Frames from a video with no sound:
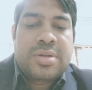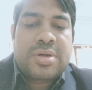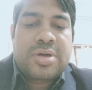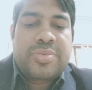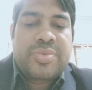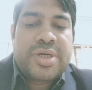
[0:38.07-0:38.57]

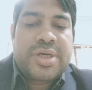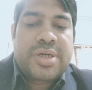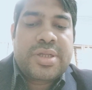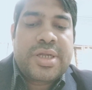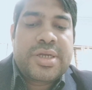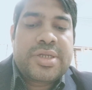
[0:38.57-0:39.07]

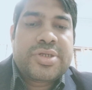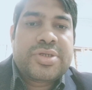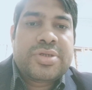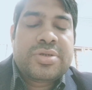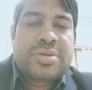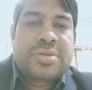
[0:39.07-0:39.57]
that is
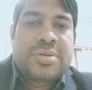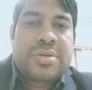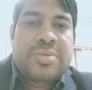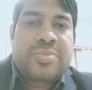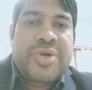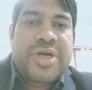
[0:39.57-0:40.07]

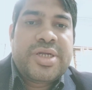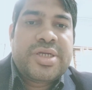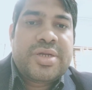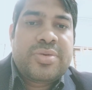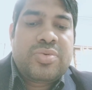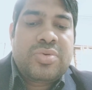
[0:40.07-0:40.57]

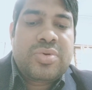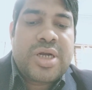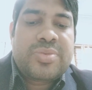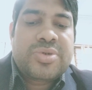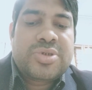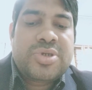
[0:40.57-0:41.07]
predictable
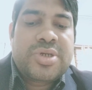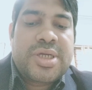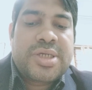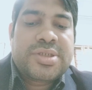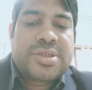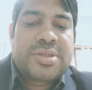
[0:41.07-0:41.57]
adverse drug
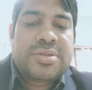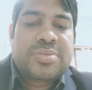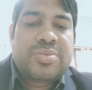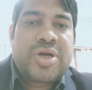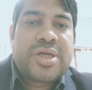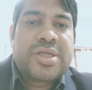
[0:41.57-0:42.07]
reactions,
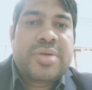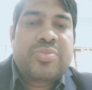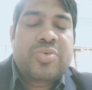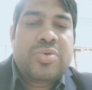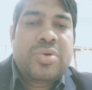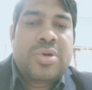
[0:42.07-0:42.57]
for
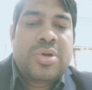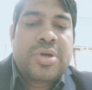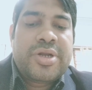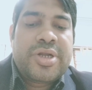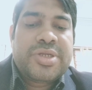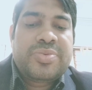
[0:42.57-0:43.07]
example
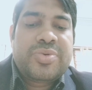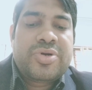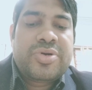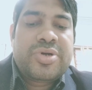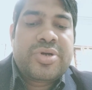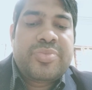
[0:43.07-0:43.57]

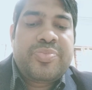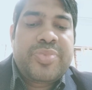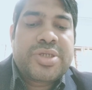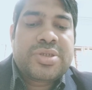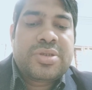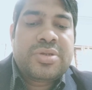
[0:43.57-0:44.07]
respiratory
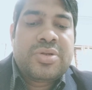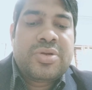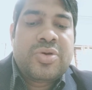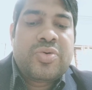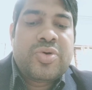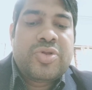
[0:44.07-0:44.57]
depression
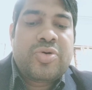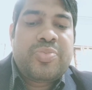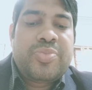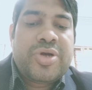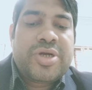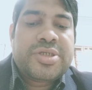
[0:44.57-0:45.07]
with
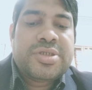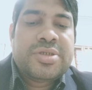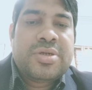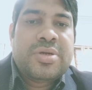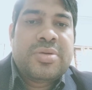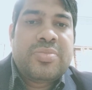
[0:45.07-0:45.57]
opiates,
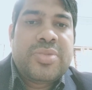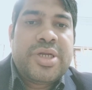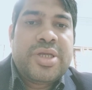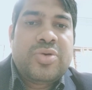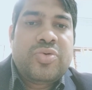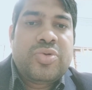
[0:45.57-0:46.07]

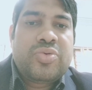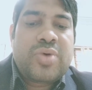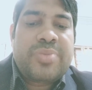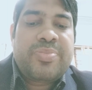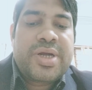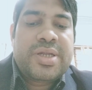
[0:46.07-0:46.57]
bleeding with
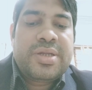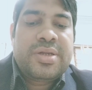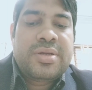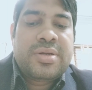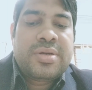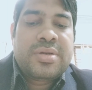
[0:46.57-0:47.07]
warfarin,
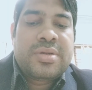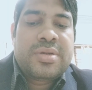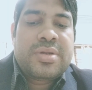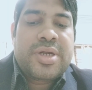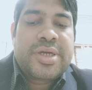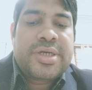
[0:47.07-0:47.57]

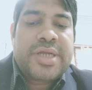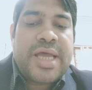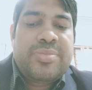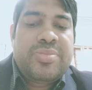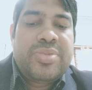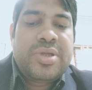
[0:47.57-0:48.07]
and
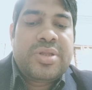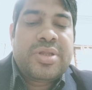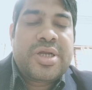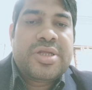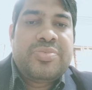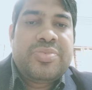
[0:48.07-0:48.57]
type B,
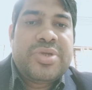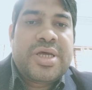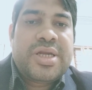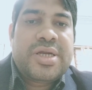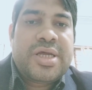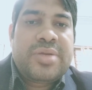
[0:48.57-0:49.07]
that is
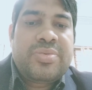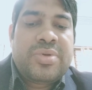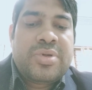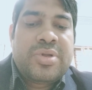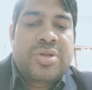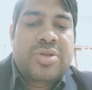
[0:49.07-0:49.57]
bizarre type,
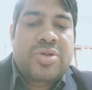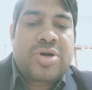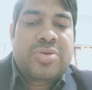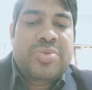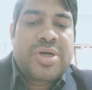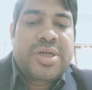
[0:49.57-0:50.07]

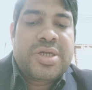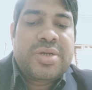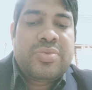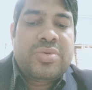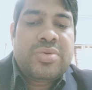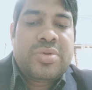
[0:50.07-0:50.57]
not
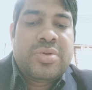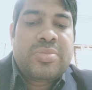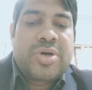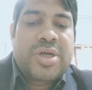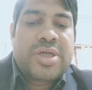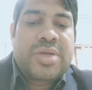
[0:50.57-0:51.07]
predictable,
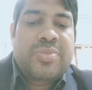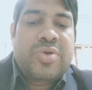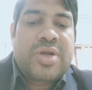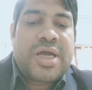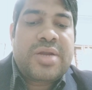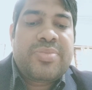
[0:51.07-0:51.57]
for
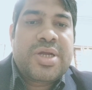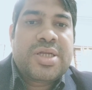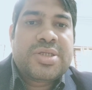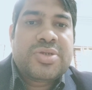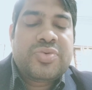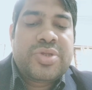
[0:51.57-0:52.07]
example
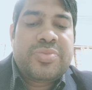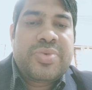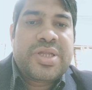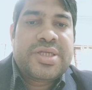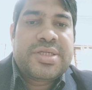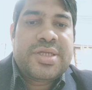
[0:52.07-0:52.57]
anaphylaxis with
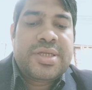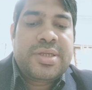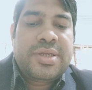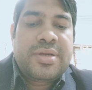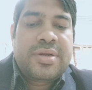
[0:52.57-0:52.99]
penicillin